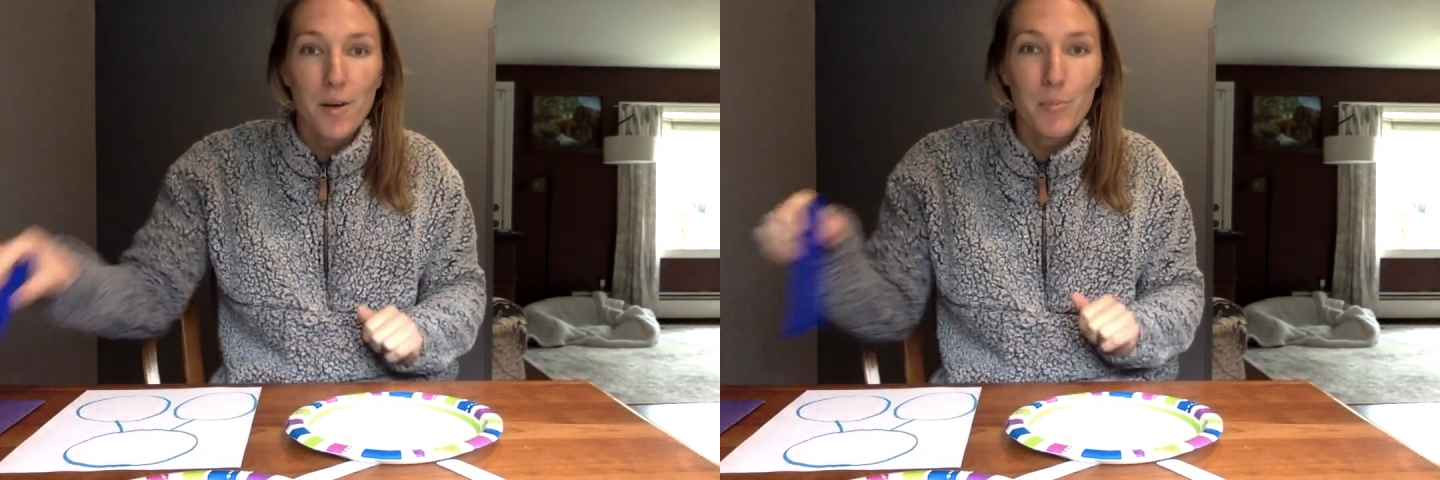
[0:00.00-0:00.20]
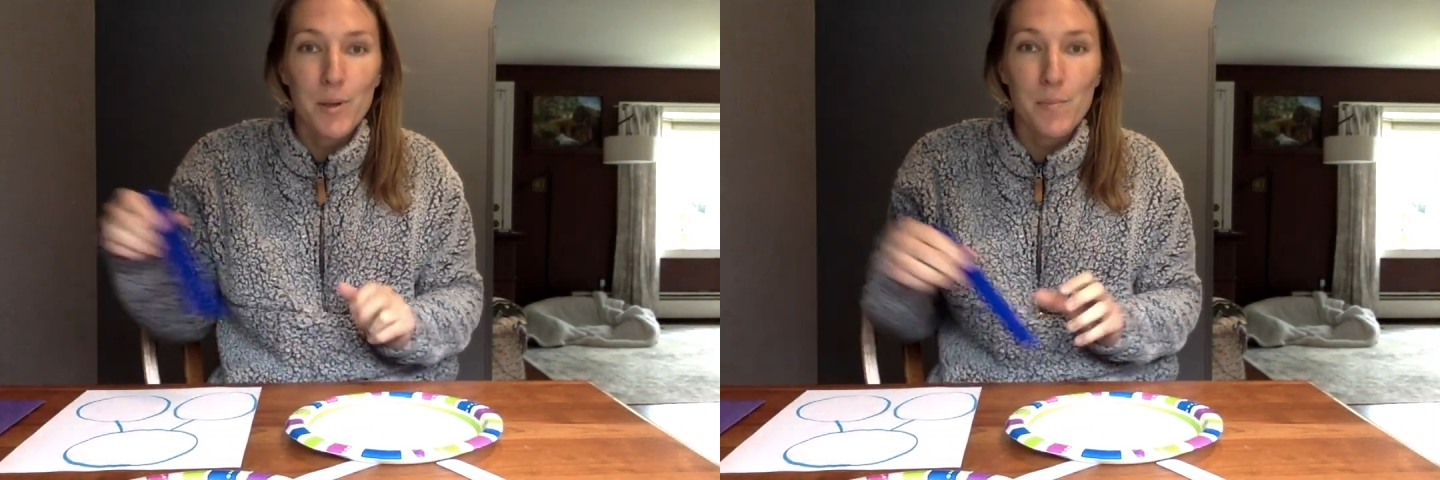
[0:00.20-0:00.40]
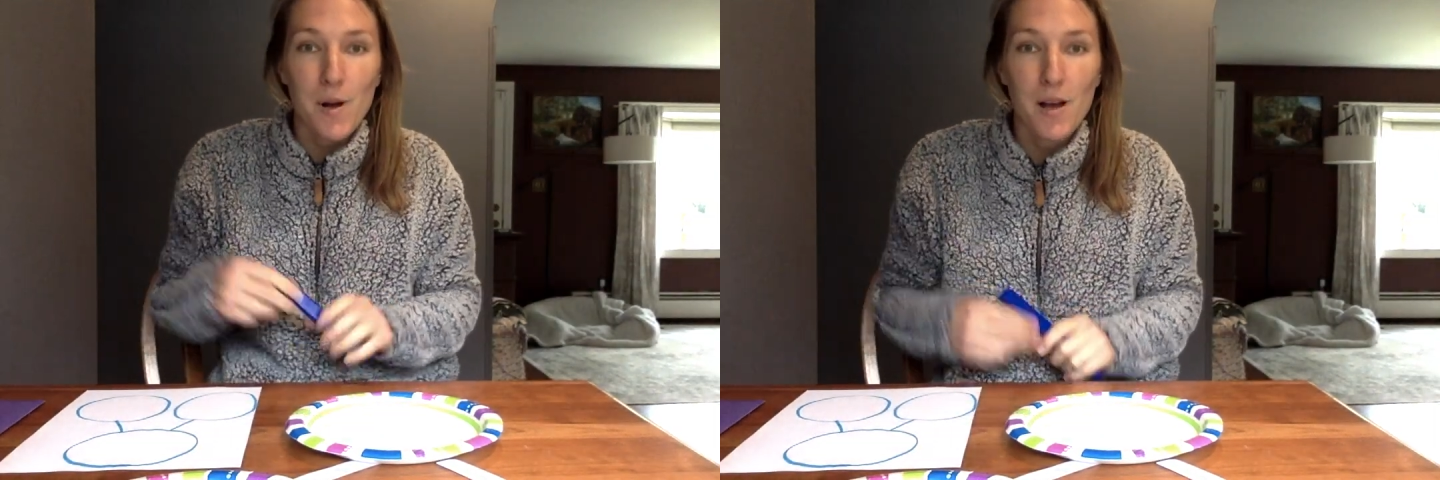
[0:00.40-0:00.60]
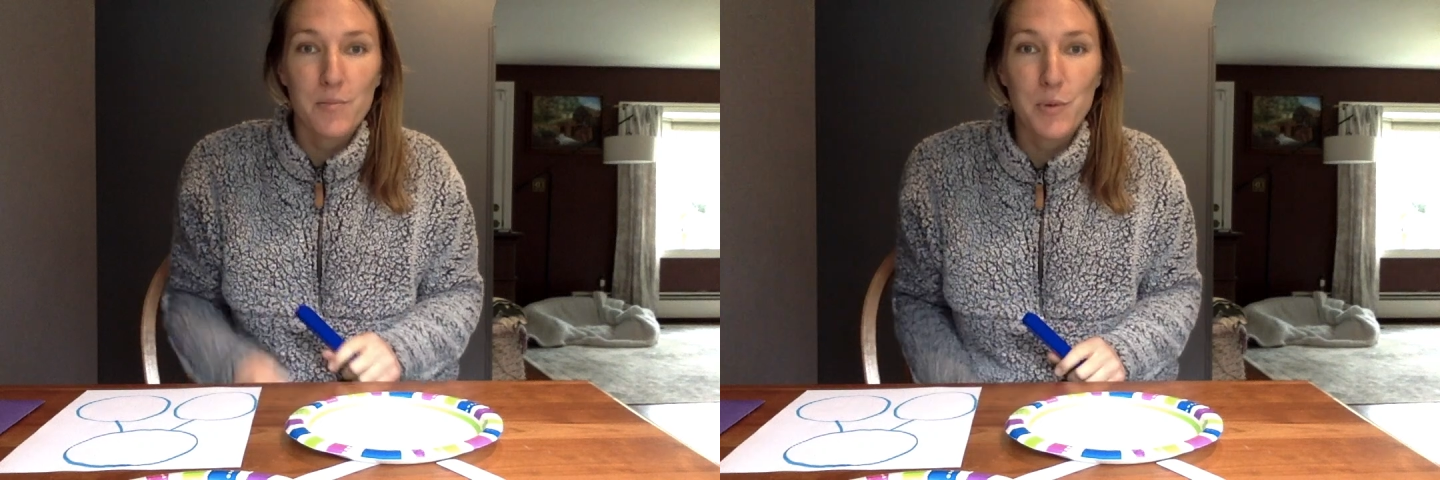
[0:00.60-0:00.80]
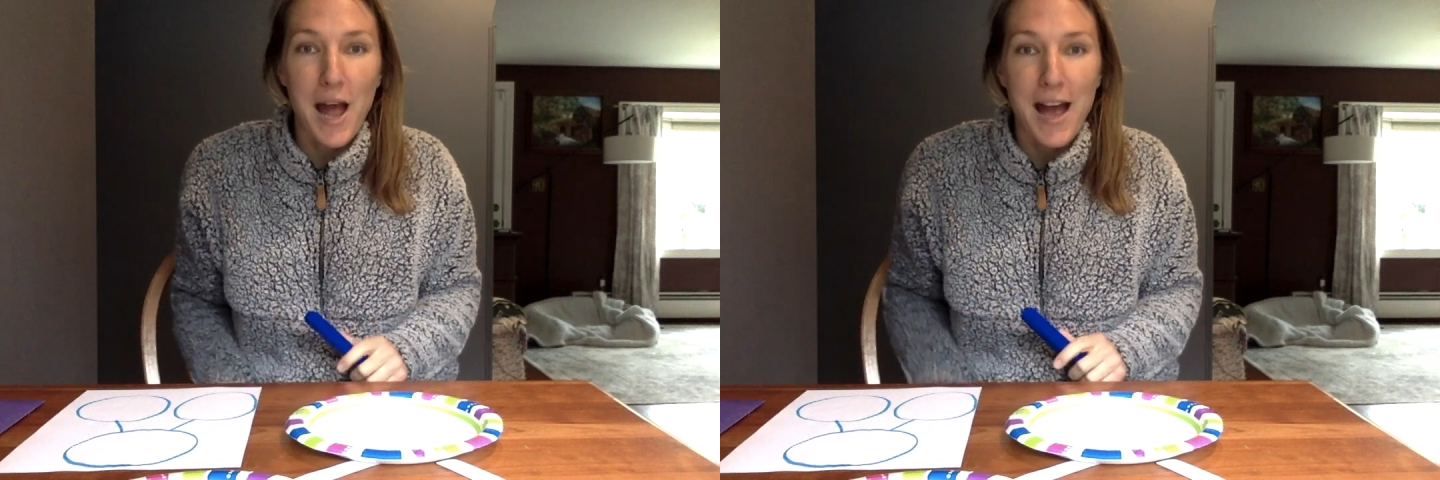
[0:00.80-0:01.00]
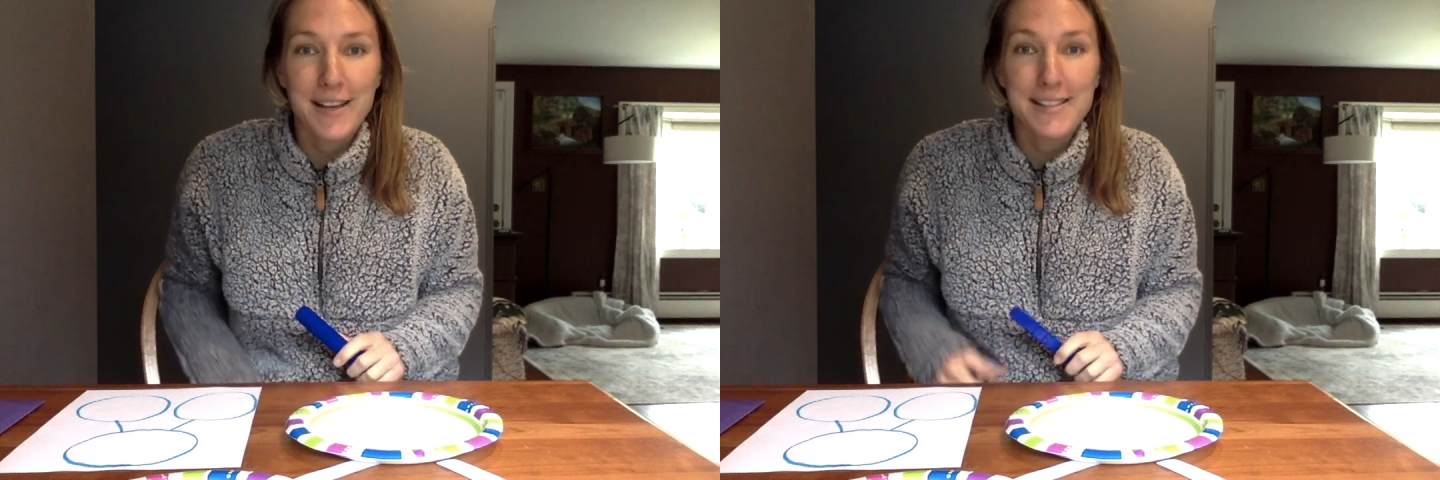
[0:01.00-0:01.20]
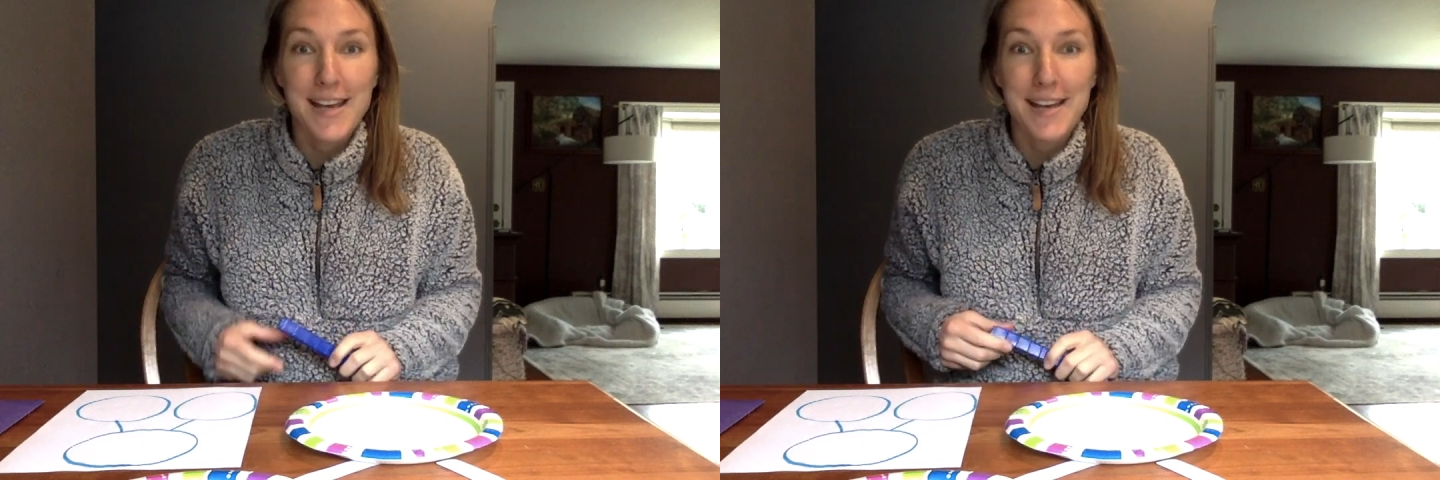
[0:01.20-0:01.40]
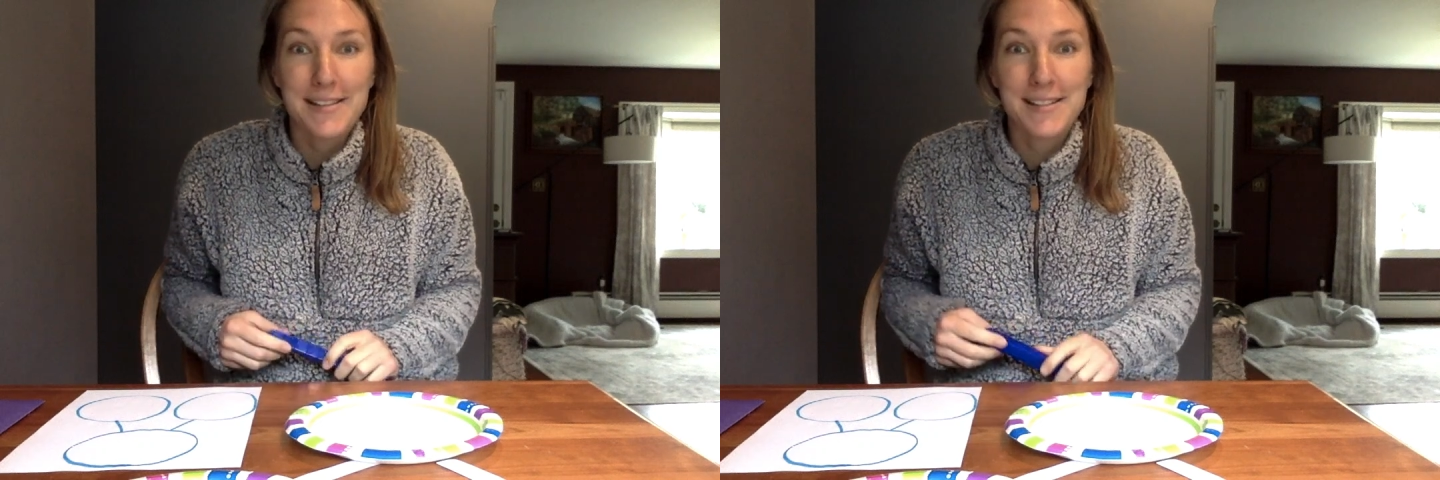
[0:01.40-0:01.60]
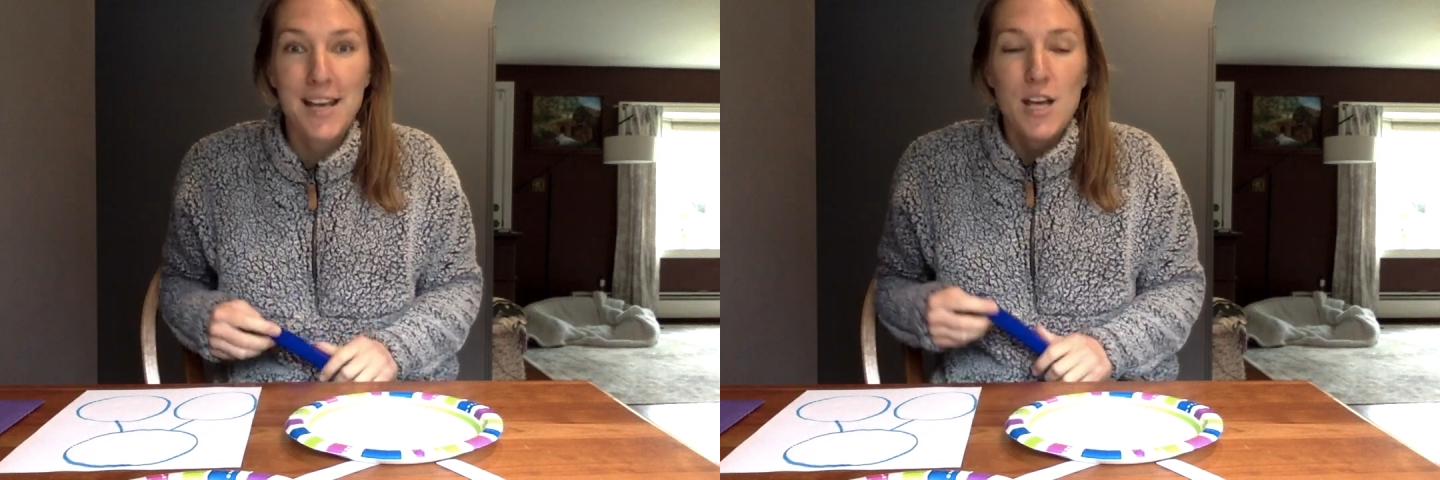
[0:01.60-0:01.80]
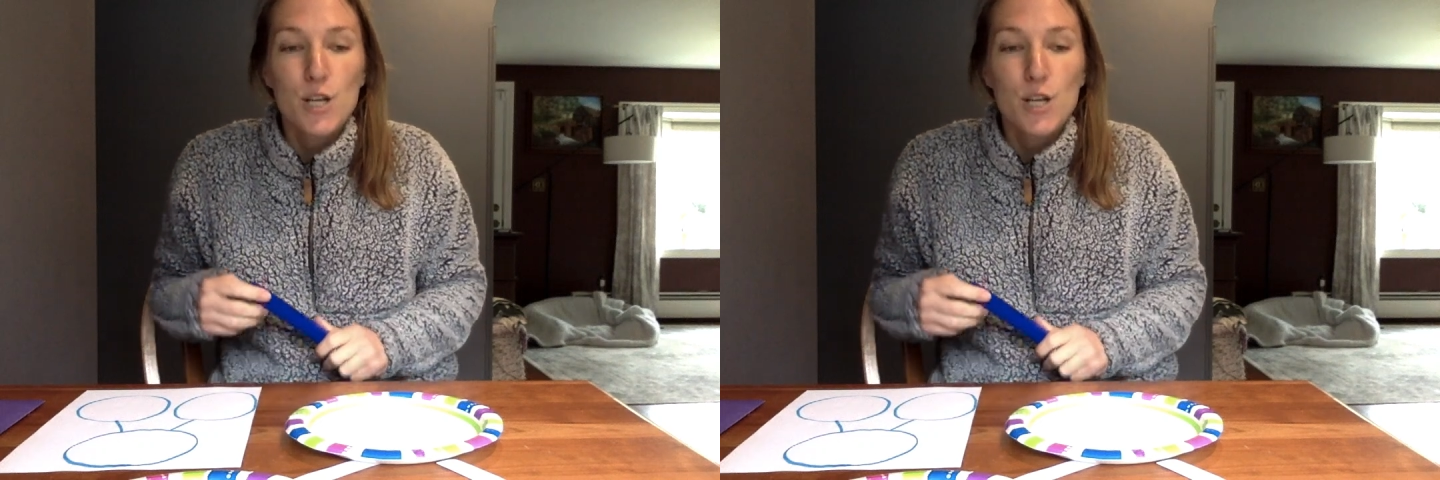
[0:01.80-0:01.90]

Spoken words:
number bond practice.